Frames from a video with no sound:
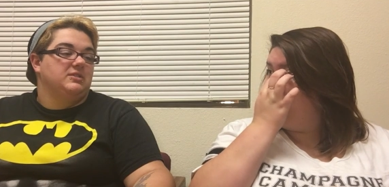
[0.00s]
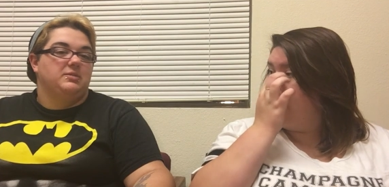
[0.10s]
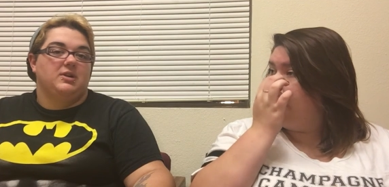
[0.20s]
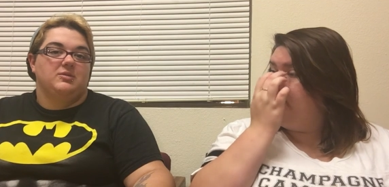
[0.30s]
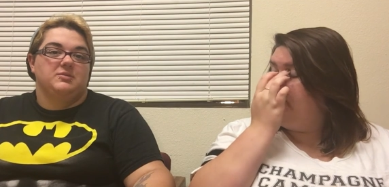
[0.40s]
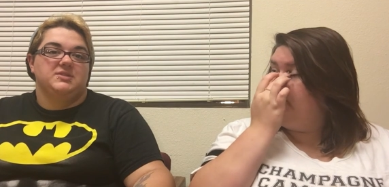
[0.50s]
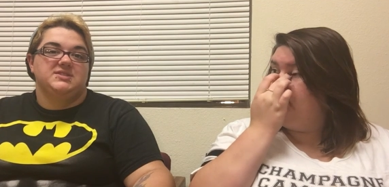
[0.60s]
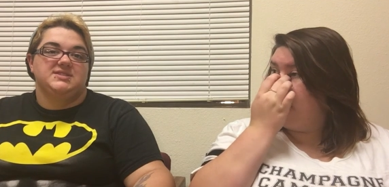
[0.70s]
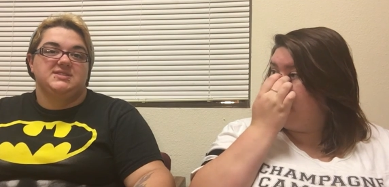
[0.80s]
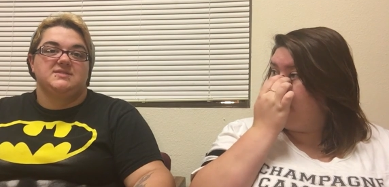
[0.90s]
Speaker 1: only problem
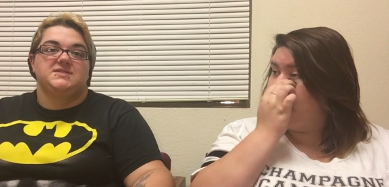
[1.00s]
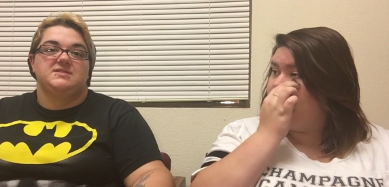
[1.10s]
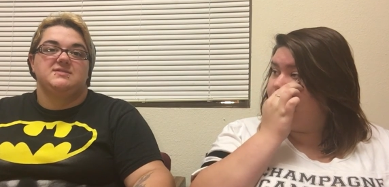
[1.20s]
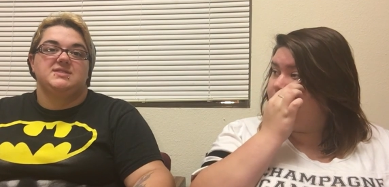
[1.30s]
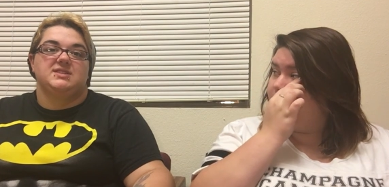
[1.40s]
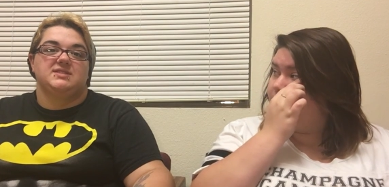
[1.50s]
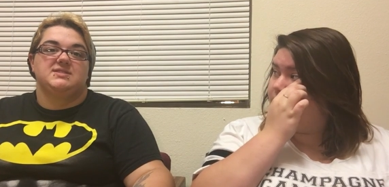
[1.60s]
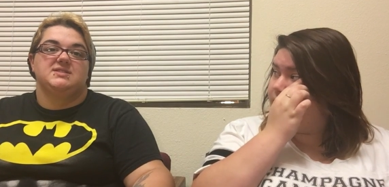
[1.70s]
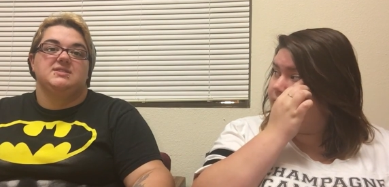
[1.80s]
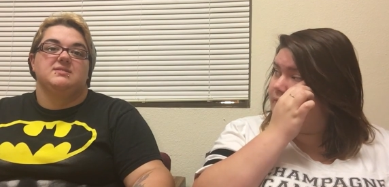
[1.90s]
is, is if Susie can
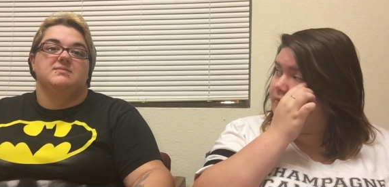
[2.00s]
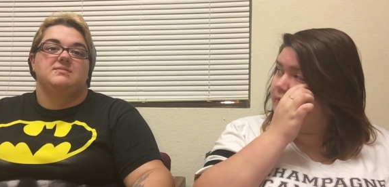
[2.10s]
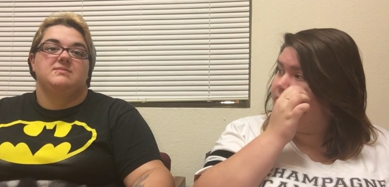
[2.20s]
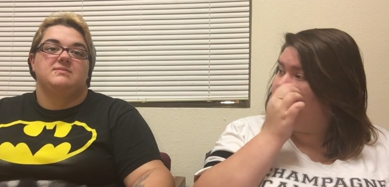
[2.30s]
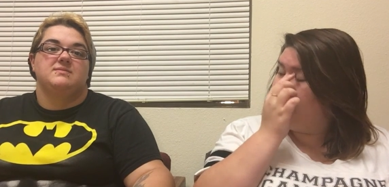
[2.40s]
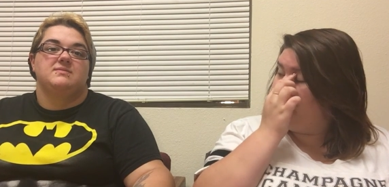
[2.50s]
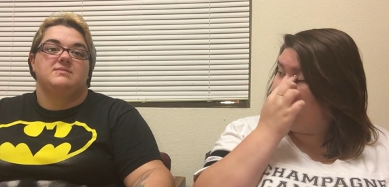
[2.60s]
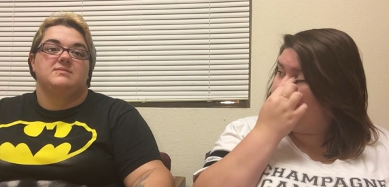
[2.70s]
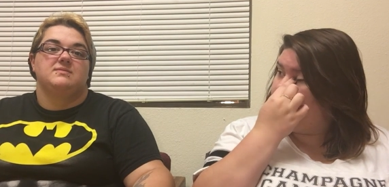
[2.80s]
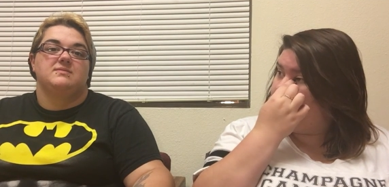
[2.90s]
see him.
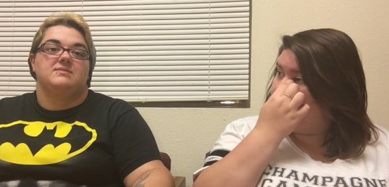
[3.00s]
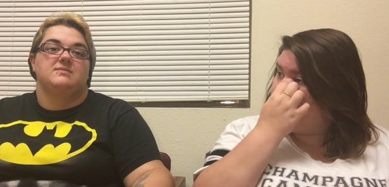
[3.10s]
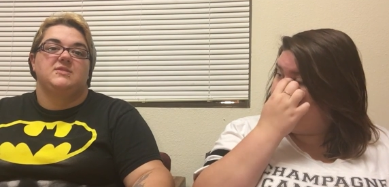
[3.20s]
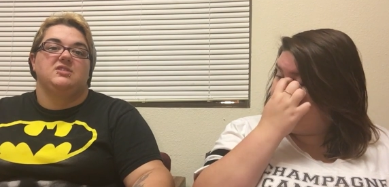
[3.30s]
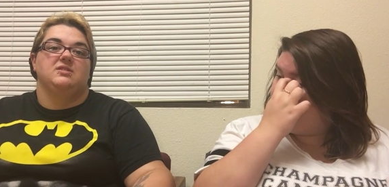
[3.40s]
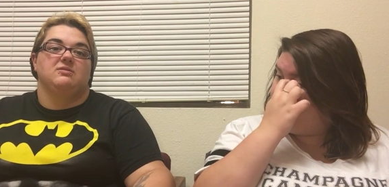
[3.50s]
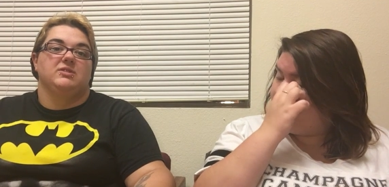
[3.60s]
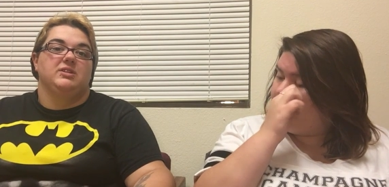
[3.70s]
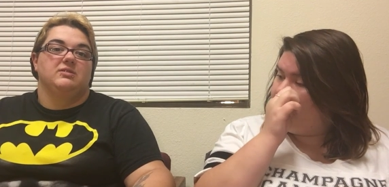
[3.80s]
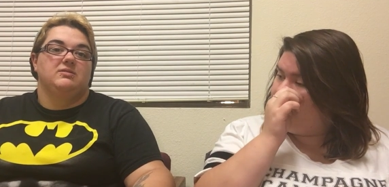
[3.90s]
And they're
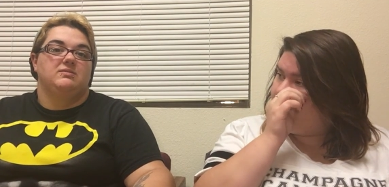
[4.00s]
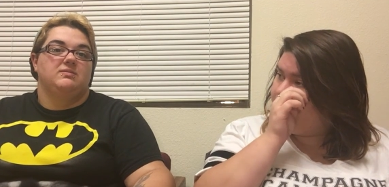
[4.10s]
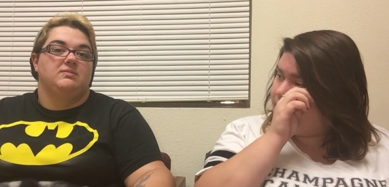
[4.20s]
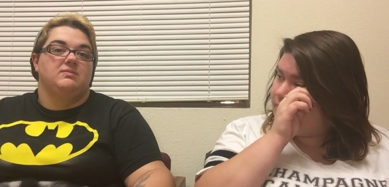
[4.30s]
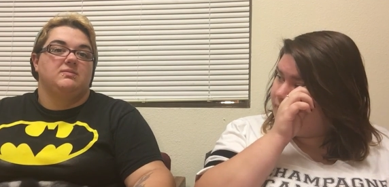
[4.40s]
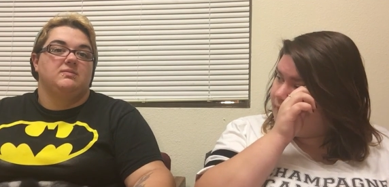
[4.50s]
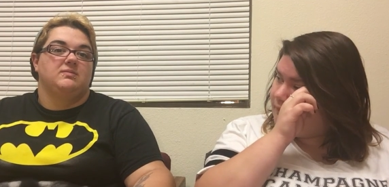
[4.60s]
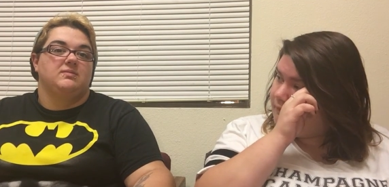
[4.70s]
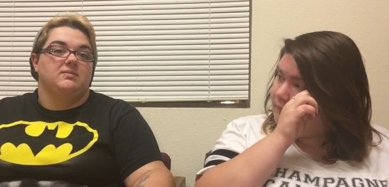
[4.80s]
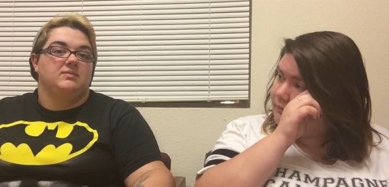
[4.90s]
real.
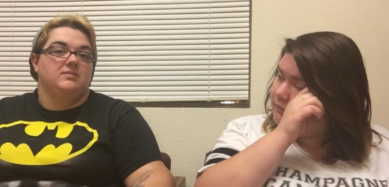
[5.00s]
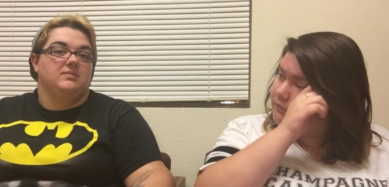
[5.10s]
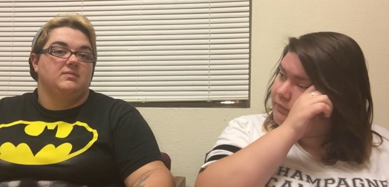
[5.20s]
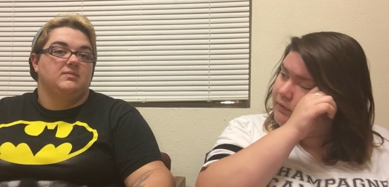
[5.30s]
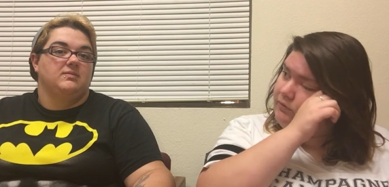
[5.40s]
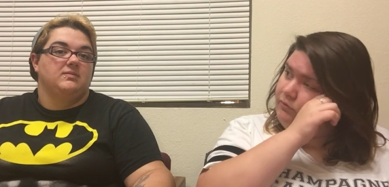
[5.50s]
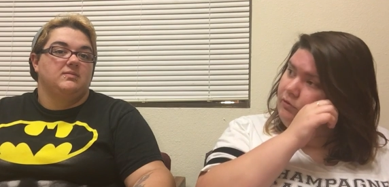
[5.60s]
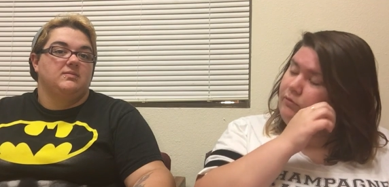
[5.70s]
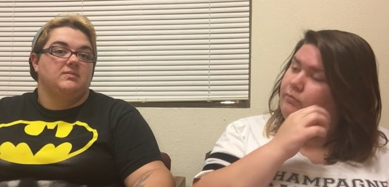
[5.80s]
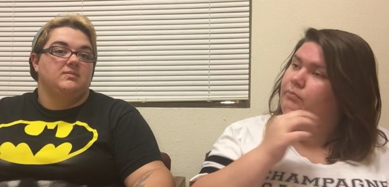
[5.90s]
Speaker 2: That's
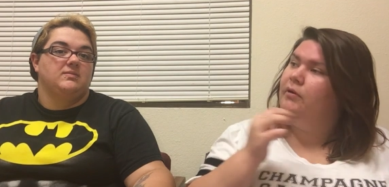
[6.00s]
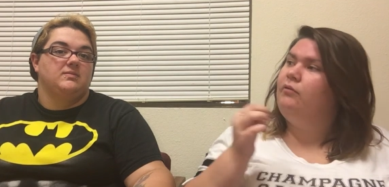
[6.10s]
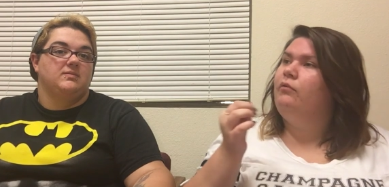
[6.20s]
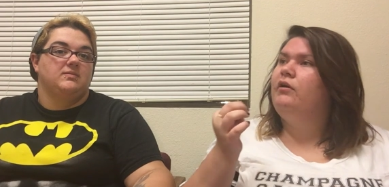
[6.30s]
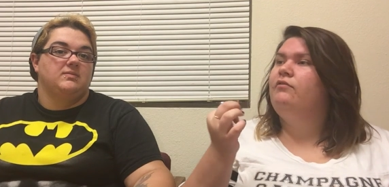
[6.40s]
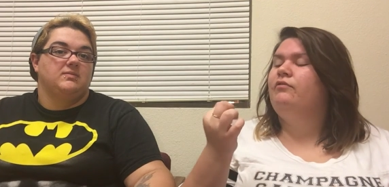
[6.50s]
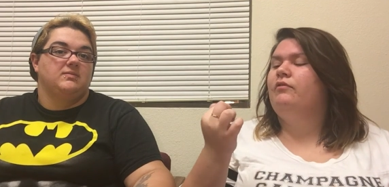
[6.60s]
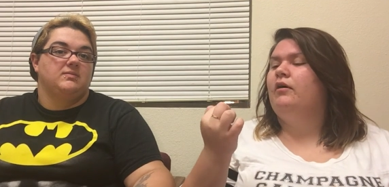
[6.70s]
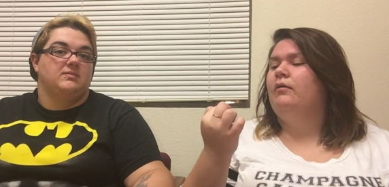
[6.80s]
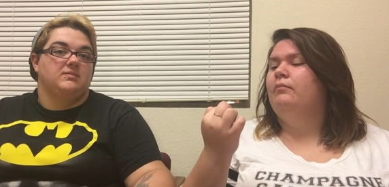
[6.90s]
true. But what
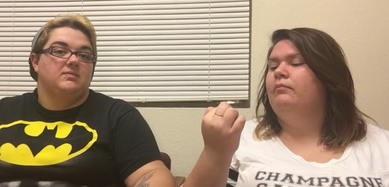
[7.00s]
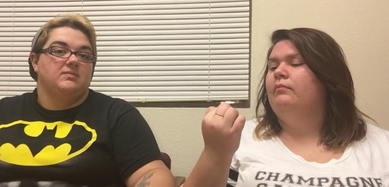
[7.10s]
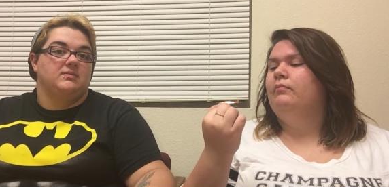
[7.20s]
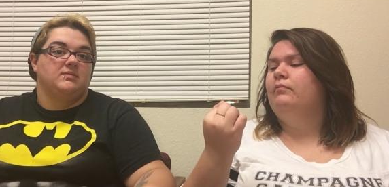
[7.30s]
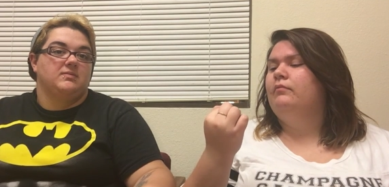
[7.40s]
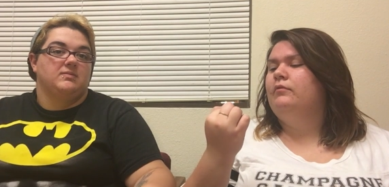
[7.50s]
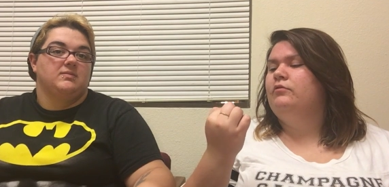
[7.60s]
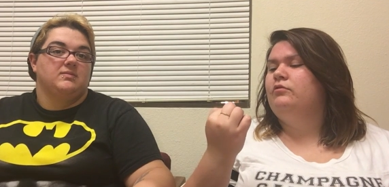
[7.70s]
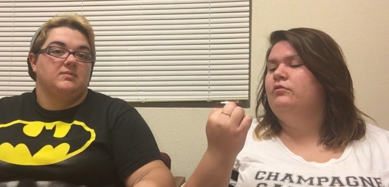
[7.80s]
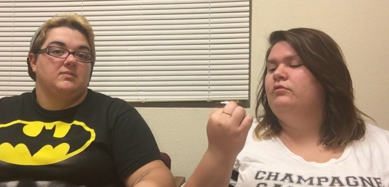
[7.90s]
if um,
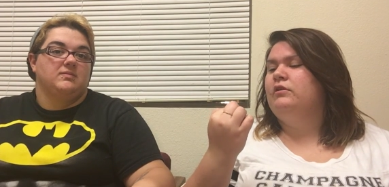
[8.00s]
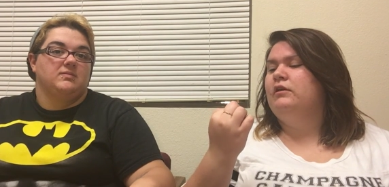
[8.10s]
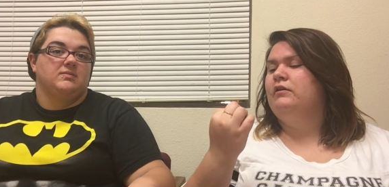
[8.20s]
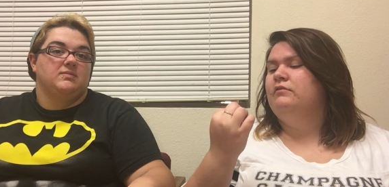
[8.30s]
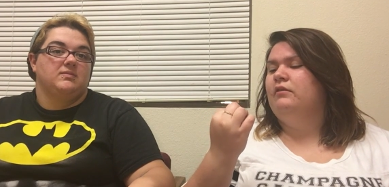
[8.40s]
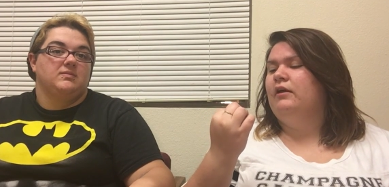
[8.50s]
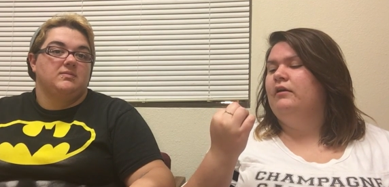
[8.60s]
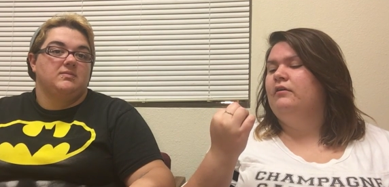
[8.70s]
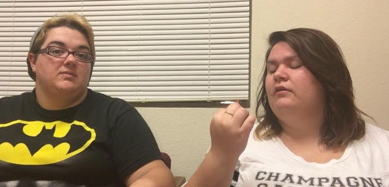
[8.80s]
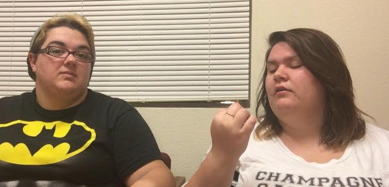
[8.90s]
Susie is
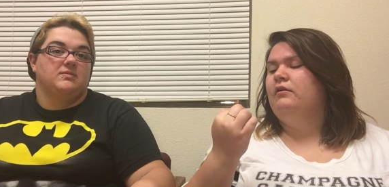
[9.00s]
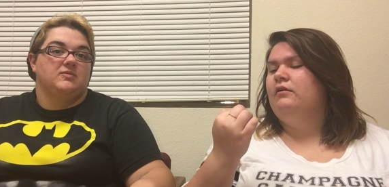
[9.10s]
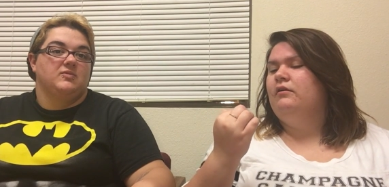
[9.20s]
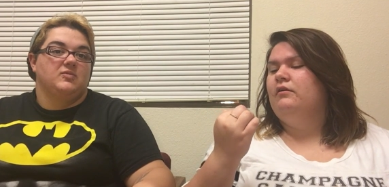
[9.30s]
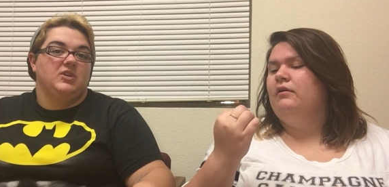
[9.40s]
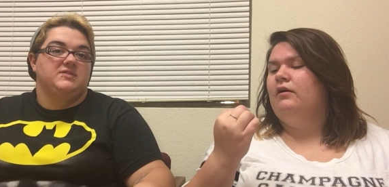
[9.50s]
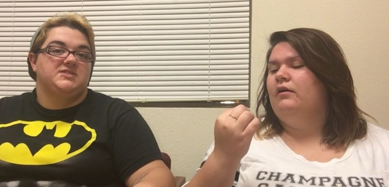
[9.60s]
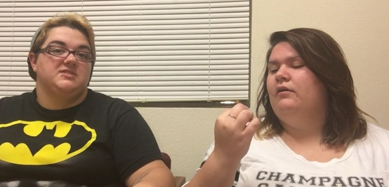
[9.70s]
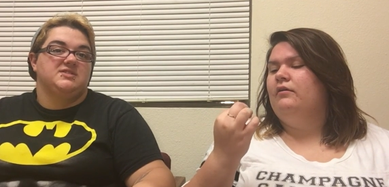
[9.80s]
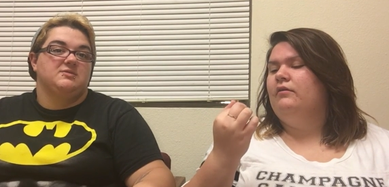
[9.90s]
Speaker 1: like... What if
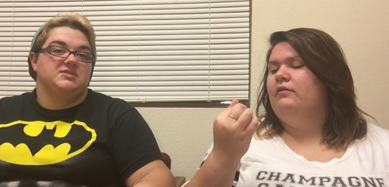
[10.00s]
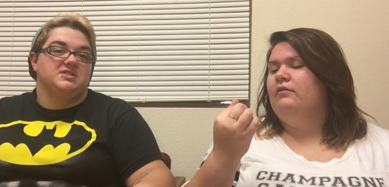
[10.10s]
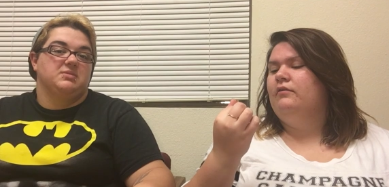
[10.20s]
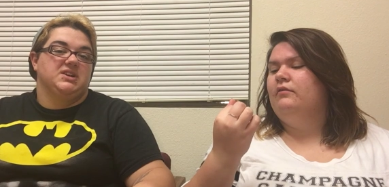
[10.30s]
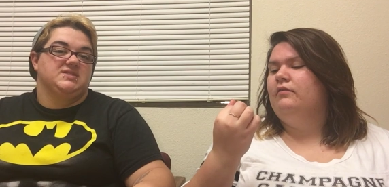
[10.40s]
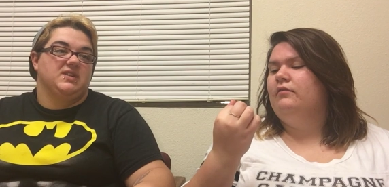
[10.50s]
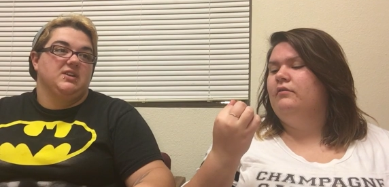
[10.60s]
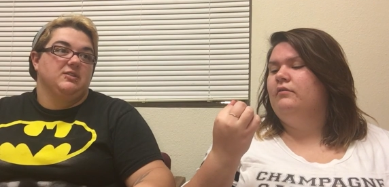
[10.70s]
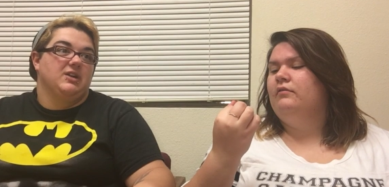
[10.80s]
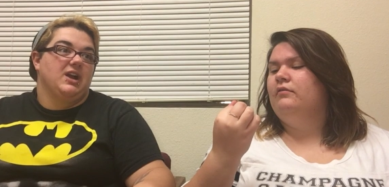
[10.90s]
Susie was her best
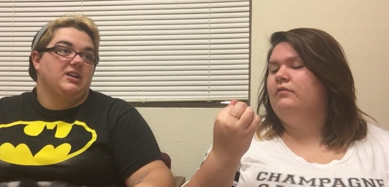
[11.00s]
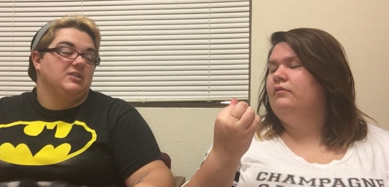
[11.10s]
friend who got